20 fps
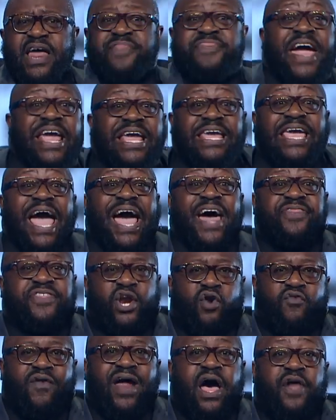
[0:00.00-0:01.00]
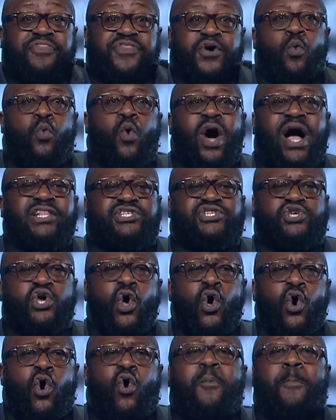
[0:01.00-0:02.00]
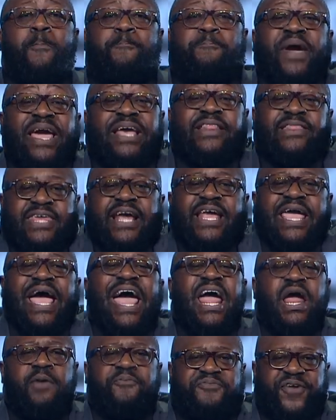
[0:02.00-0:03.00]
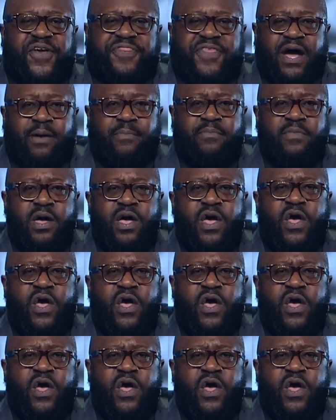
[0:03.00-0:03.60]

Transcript: they gathered around the ones who beat the game for them